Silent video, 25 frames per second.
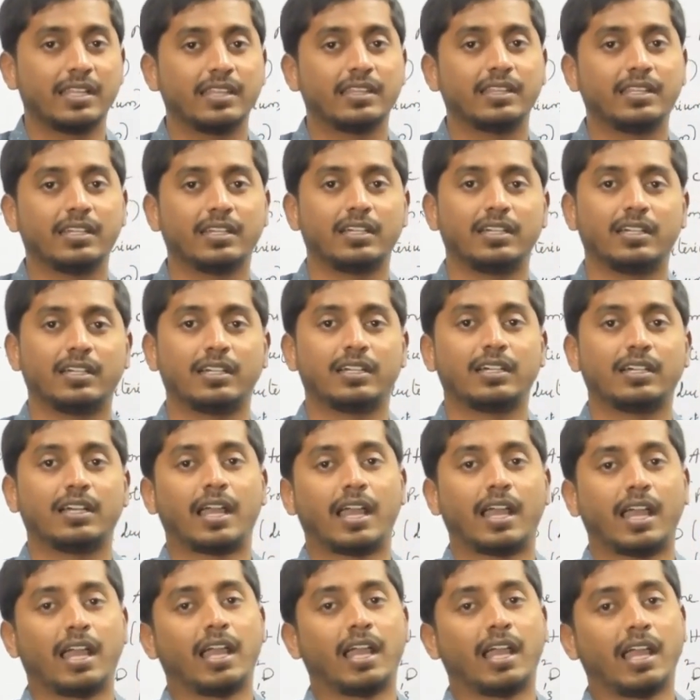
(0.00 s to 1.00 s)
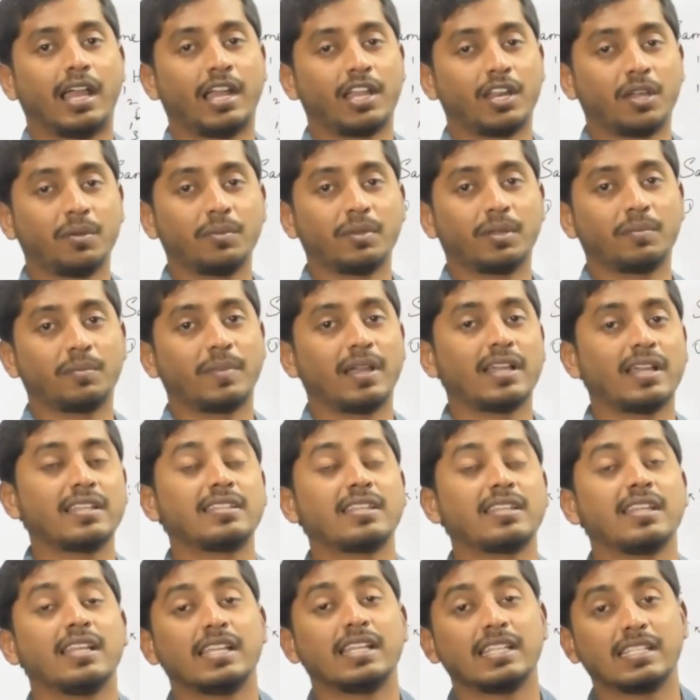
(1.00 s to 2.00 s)
the atomic
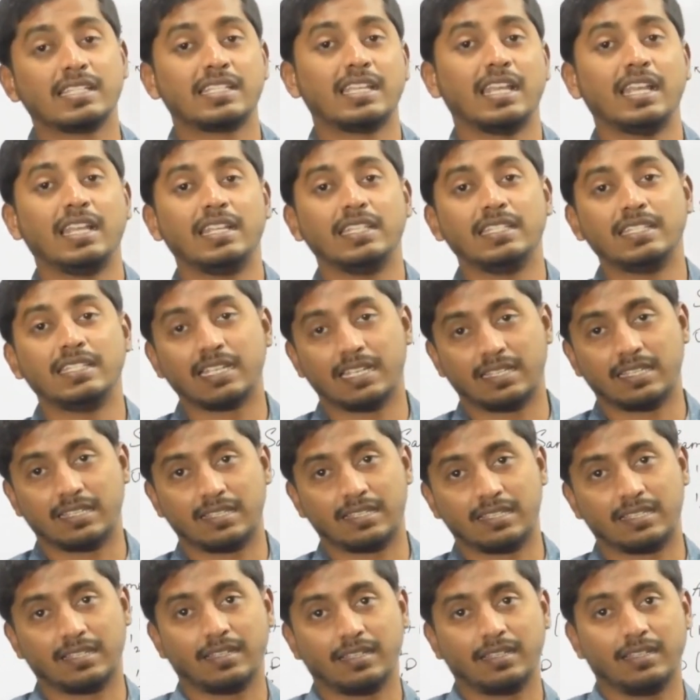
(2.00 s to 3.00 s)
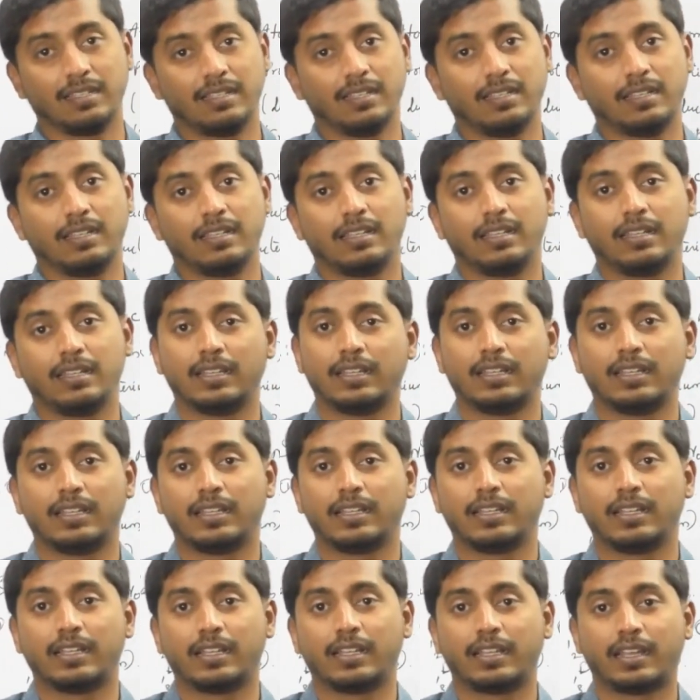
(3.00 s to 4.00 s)
mass changes,
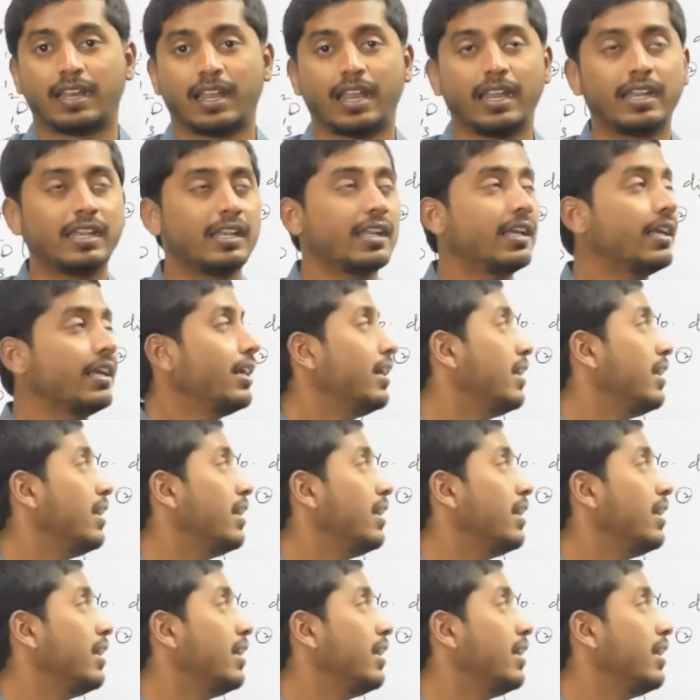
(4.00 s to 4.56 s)
right.